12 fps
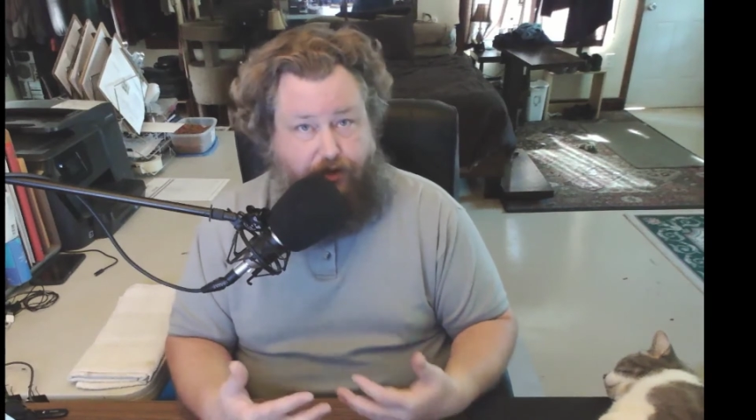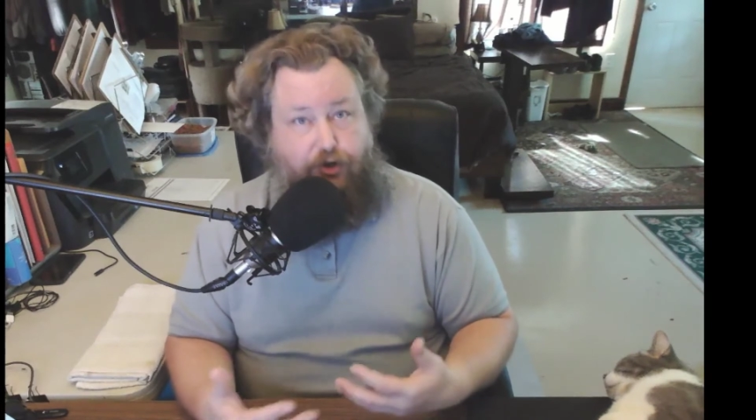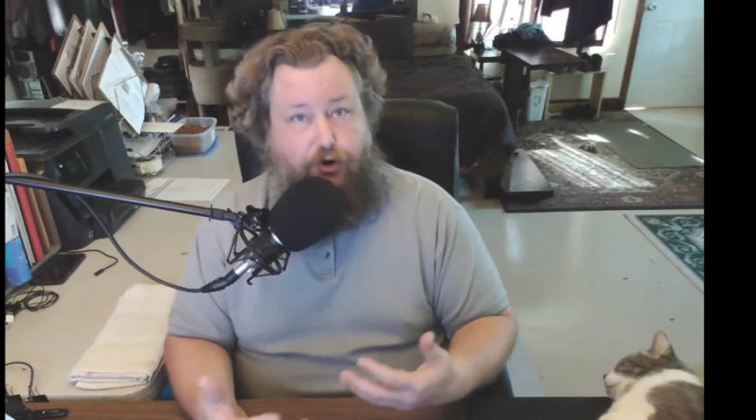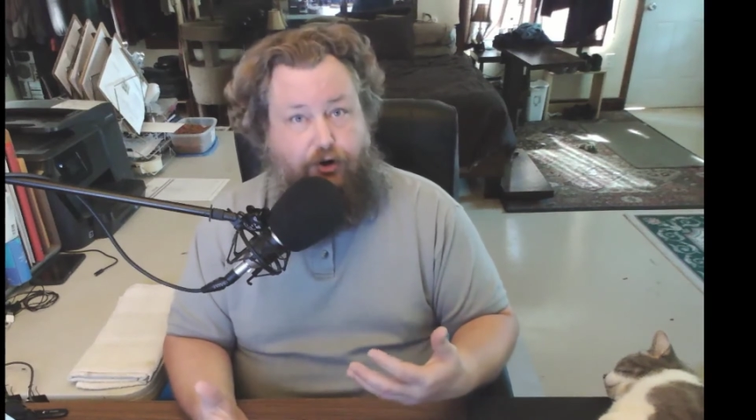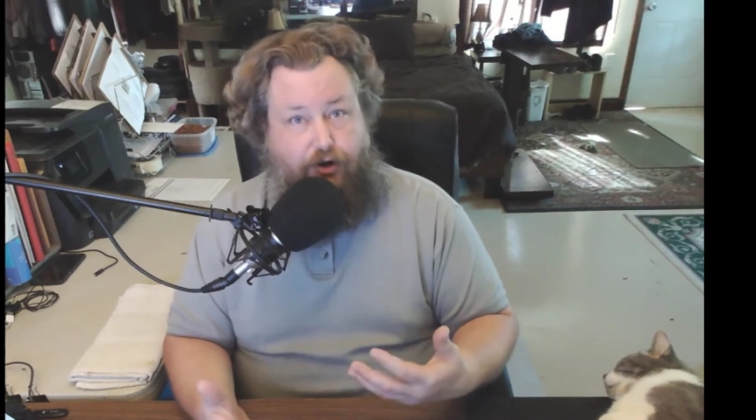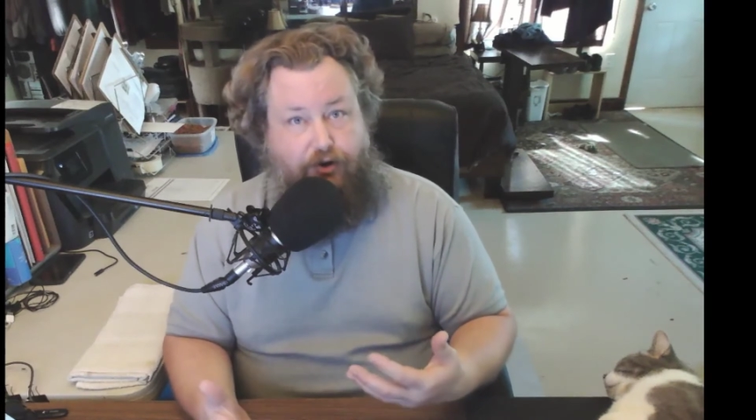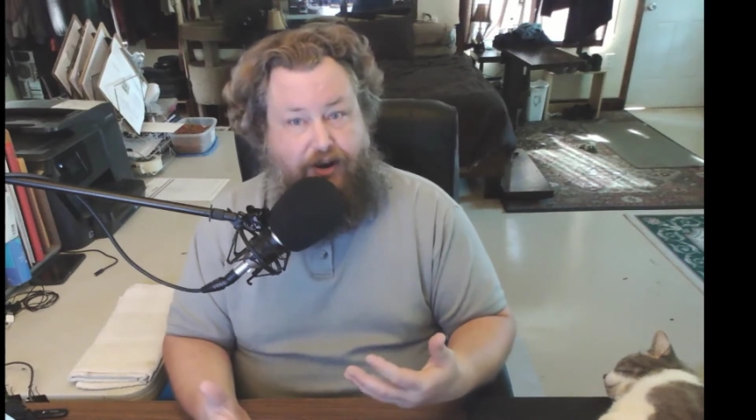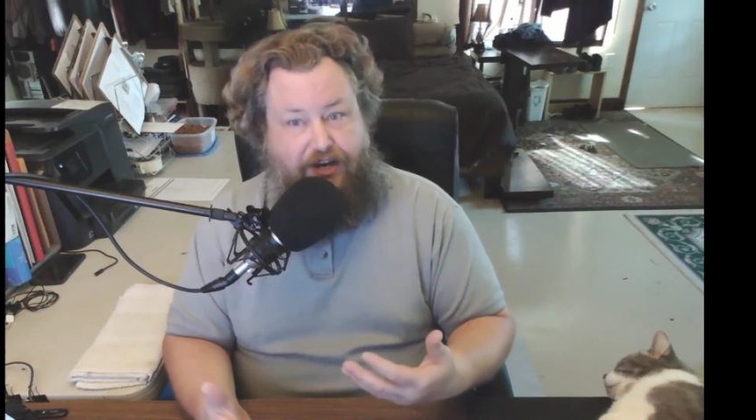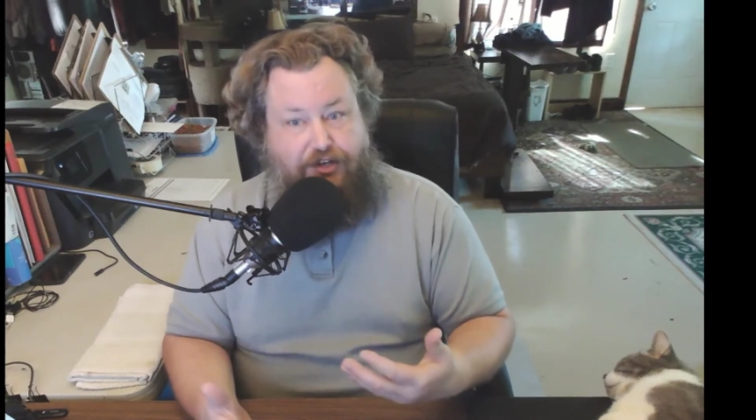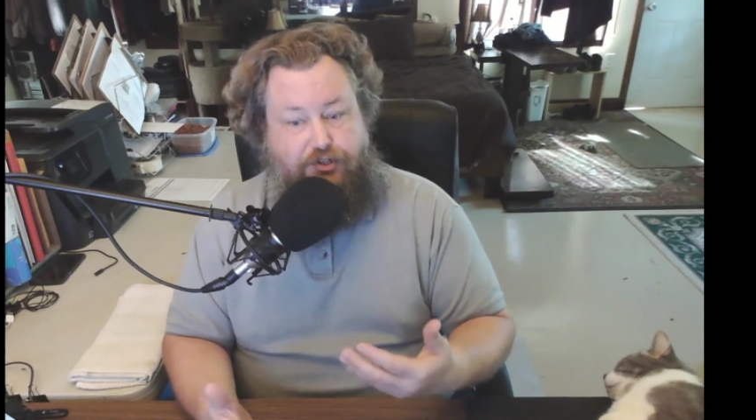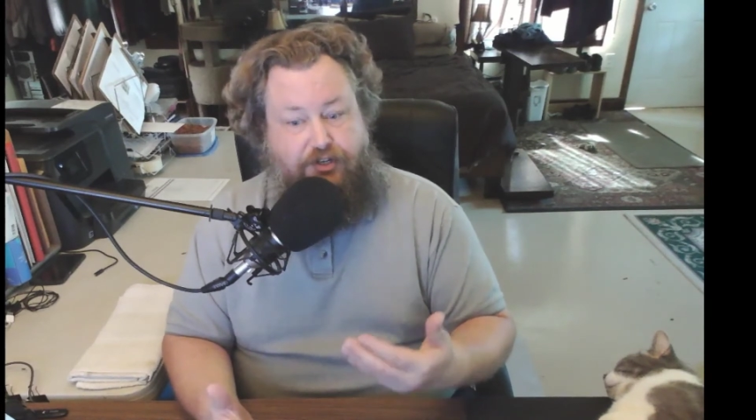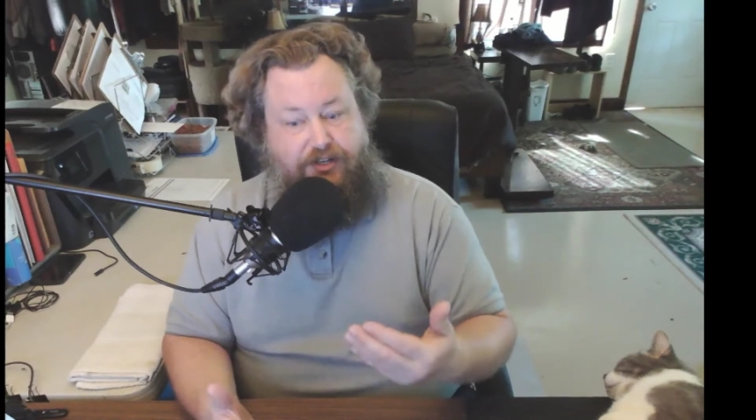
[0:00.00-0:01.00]
You're
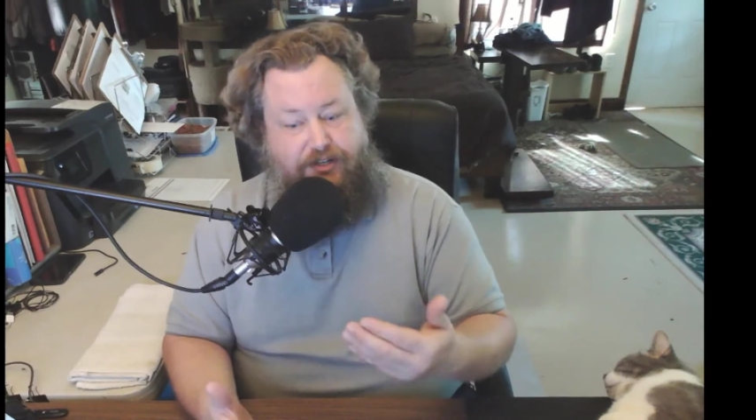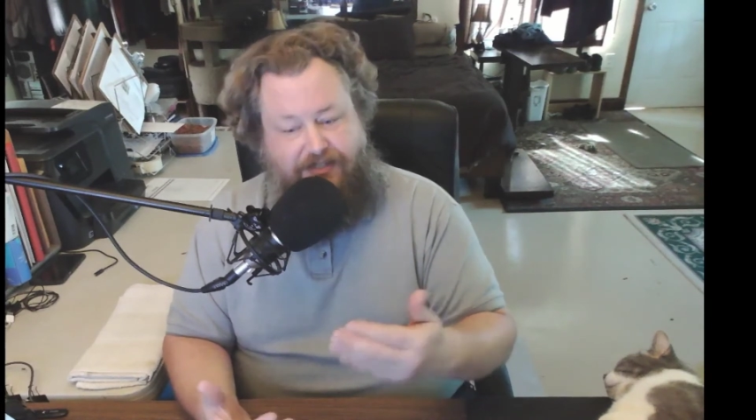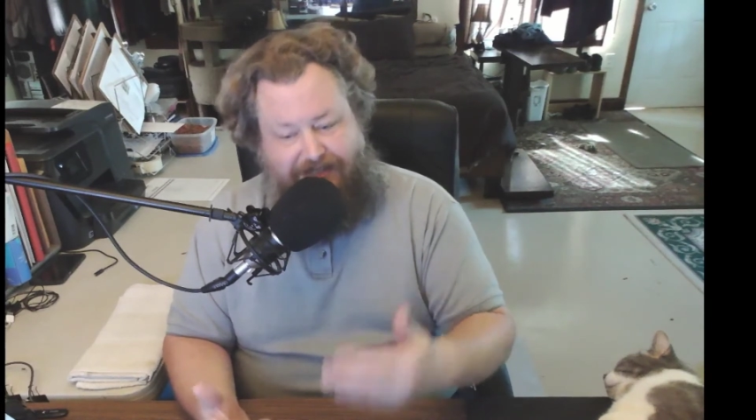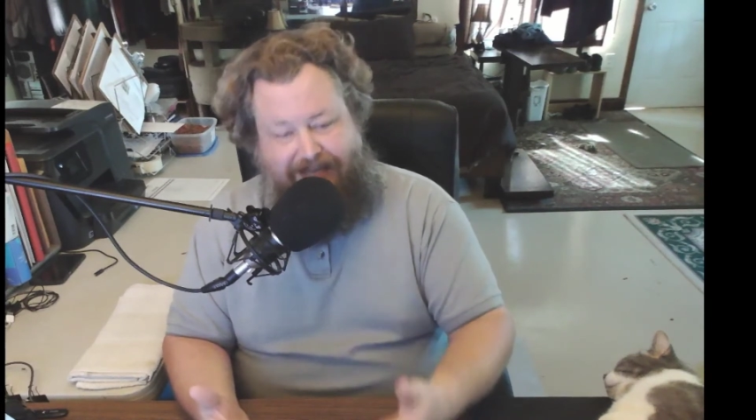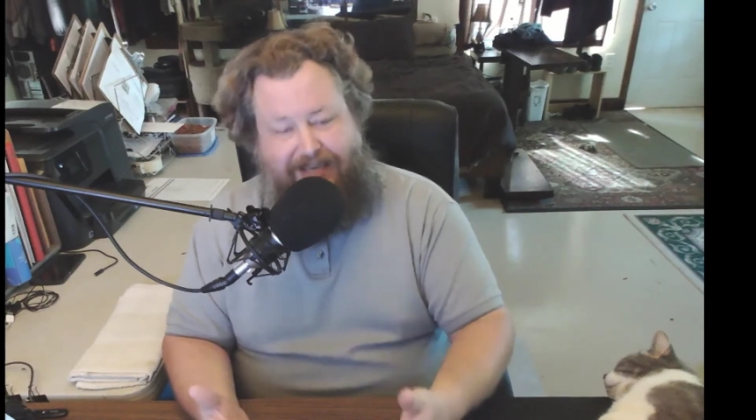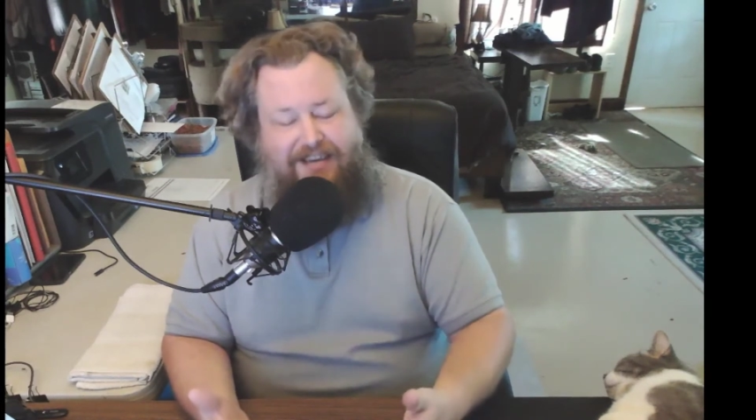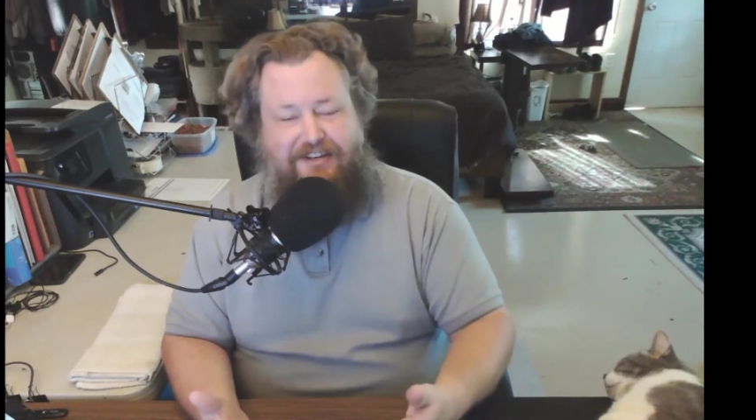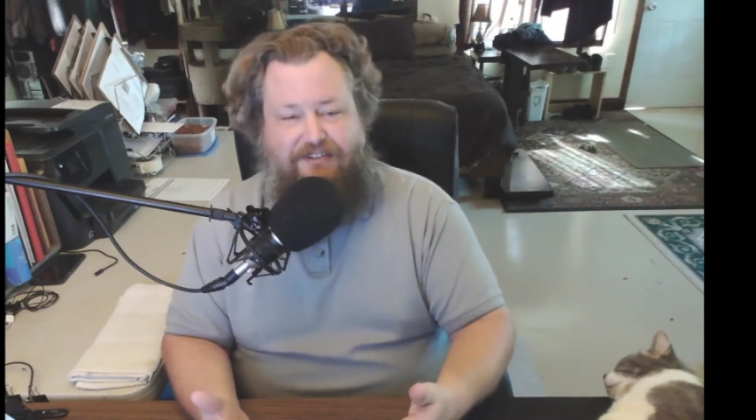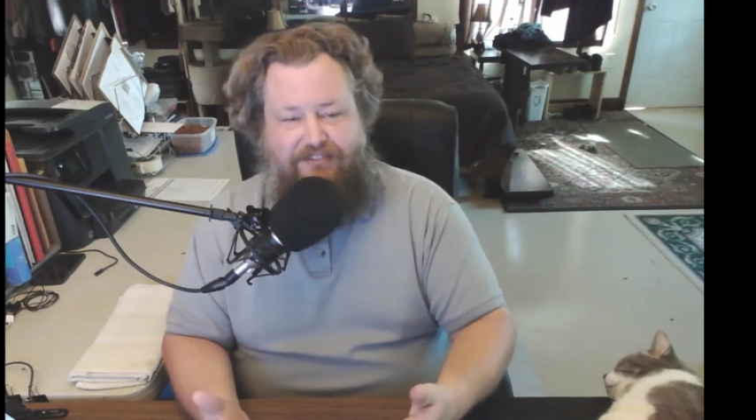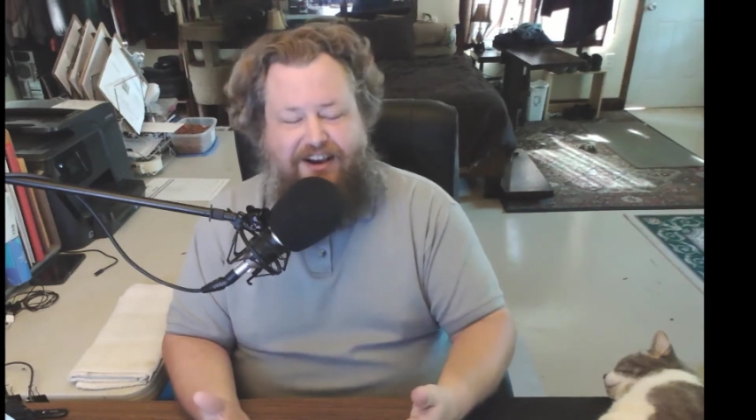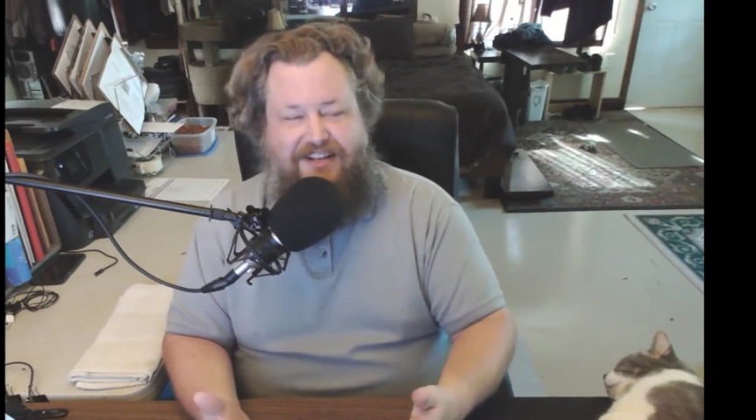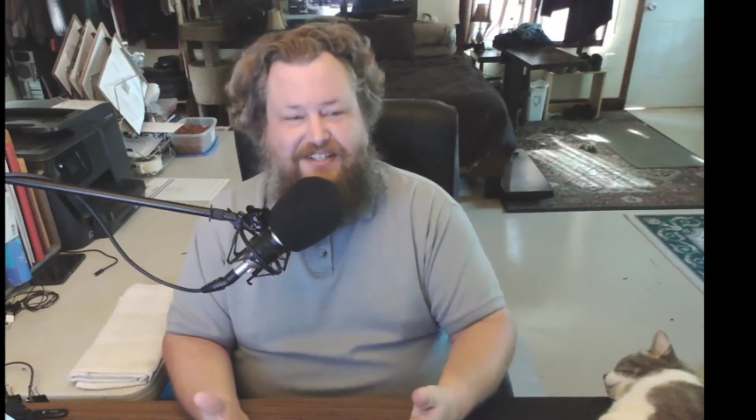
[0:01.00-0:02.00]
actually seeking to
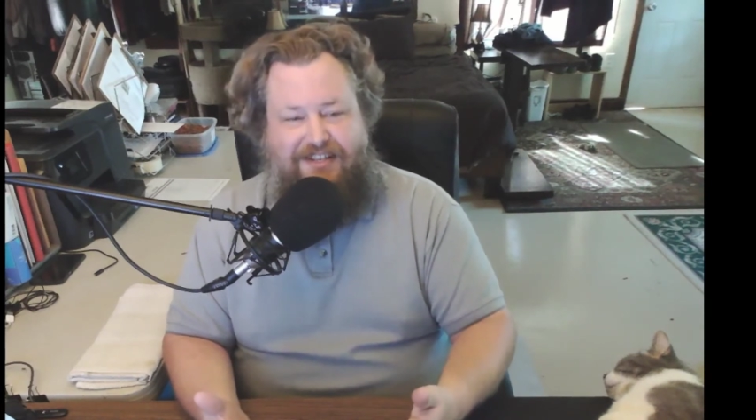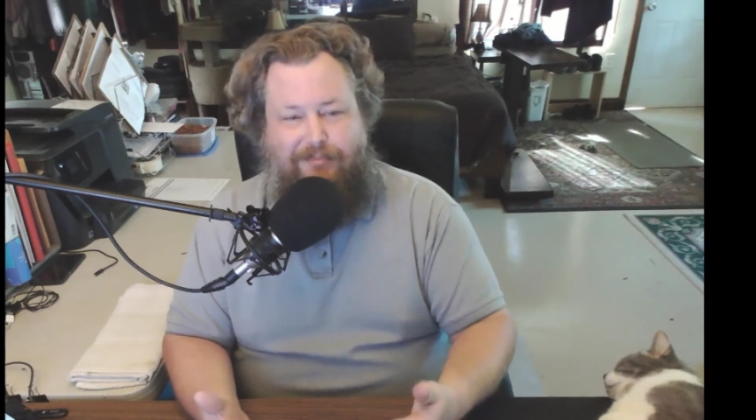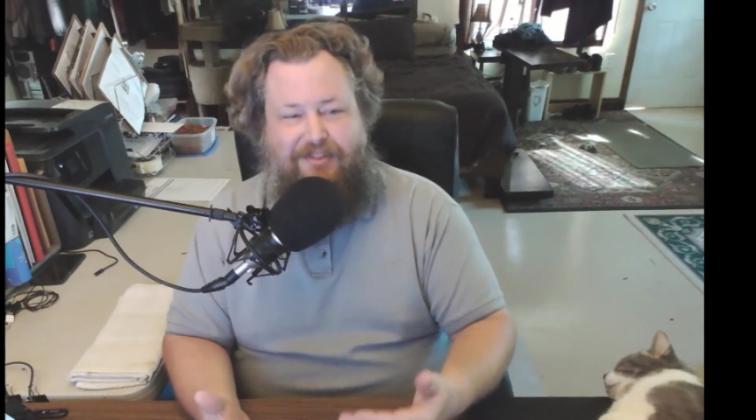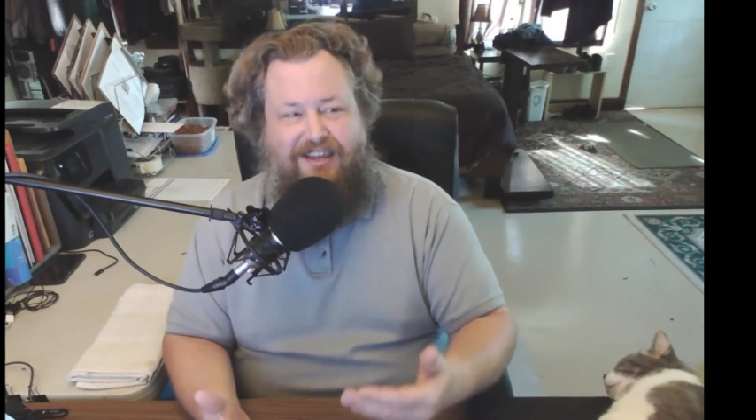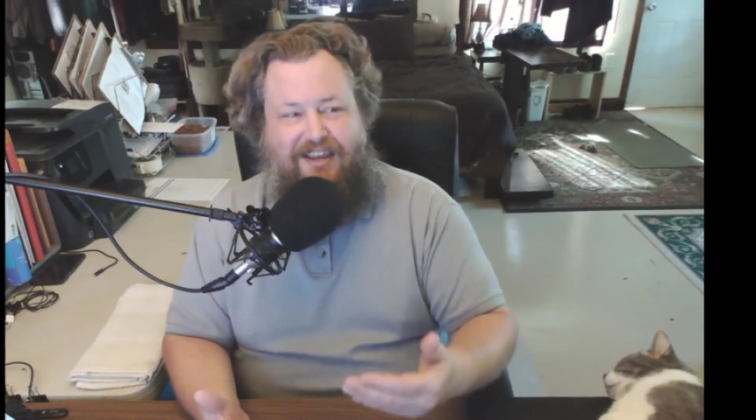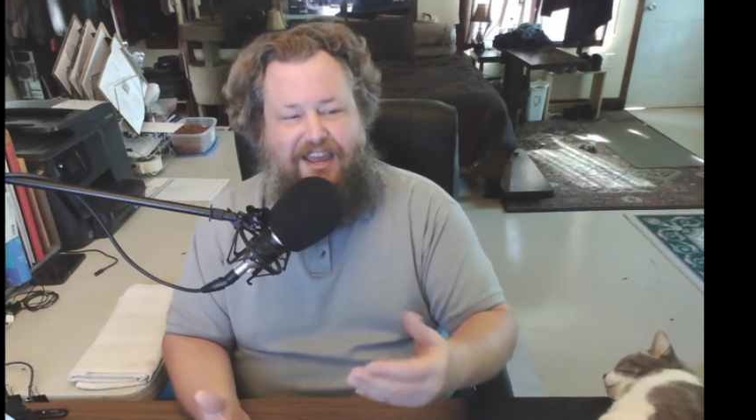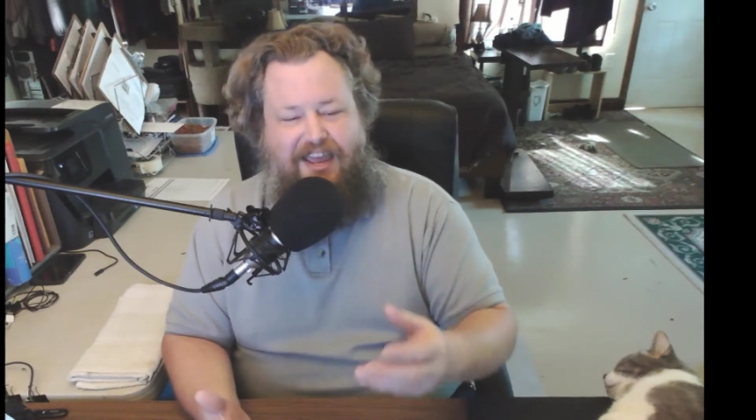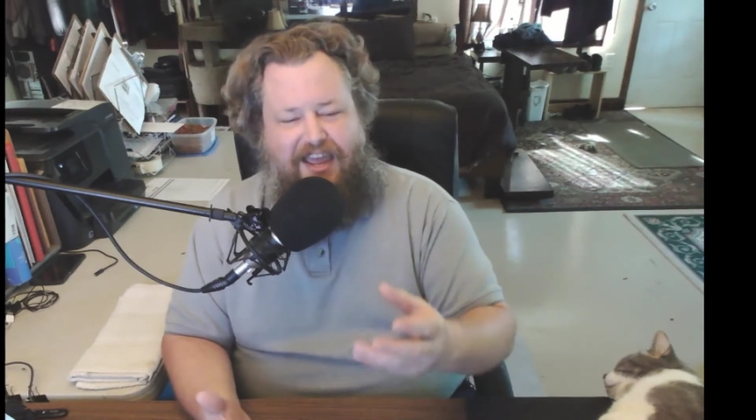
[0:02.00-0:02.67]
find something